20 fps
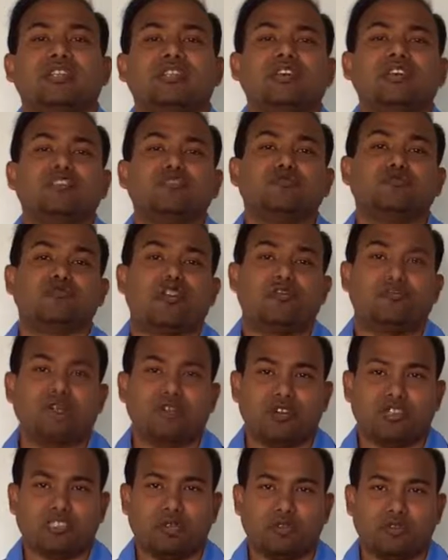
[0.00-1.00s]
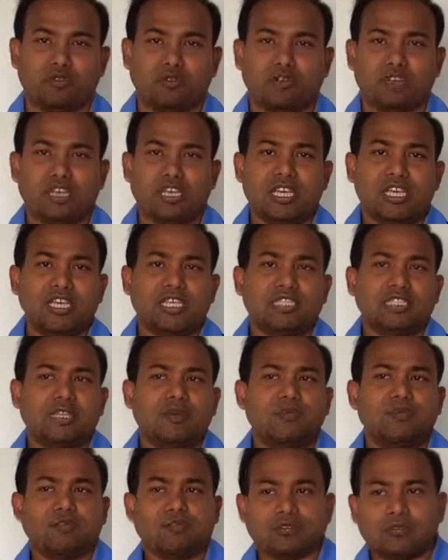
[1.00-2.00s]
the software support.
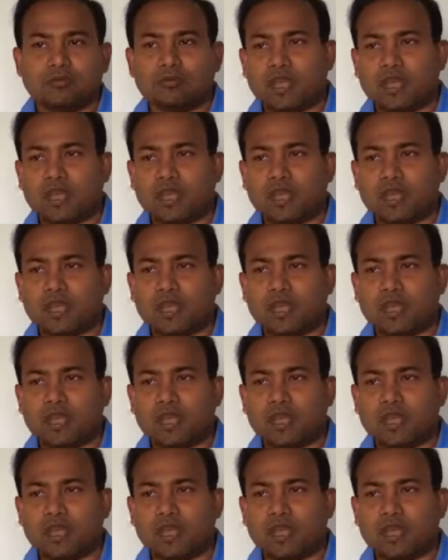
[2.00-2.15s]
Suppose